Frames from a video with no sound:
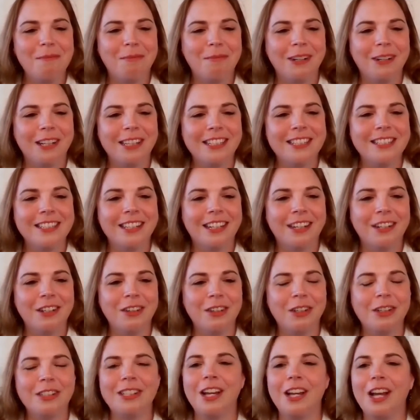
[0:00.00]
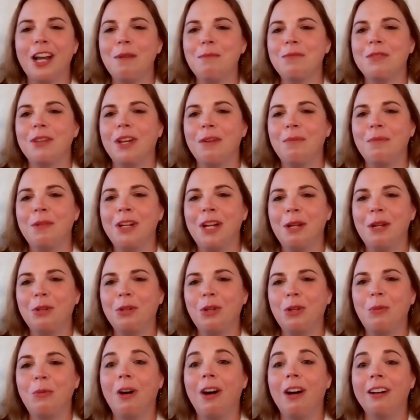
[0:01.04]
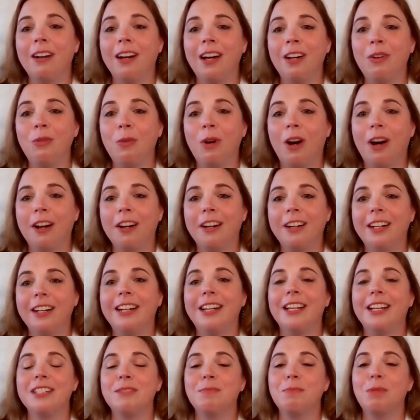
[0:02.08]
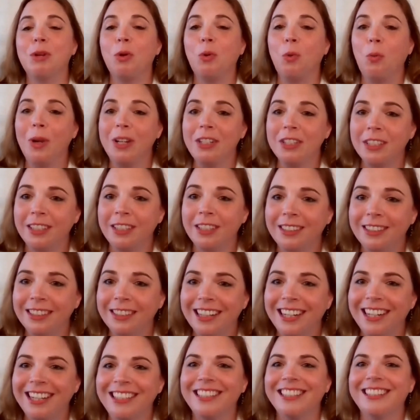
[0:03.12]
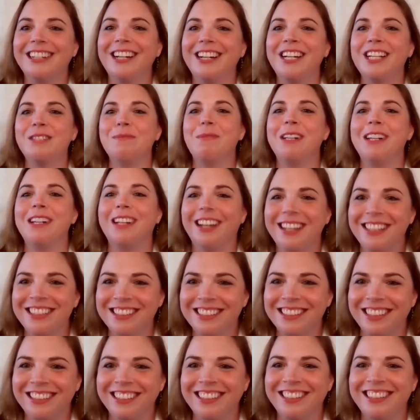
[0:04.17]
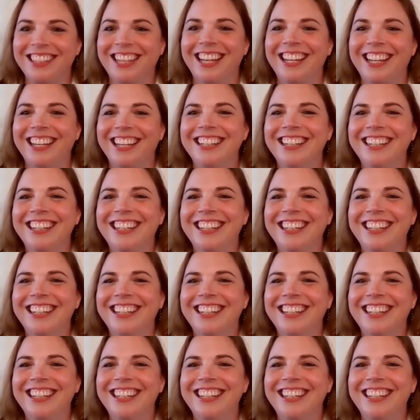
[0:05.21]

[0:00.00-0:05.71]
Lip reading: But the times I've been able to walk on water, it has been winter and there has been ice on the lake.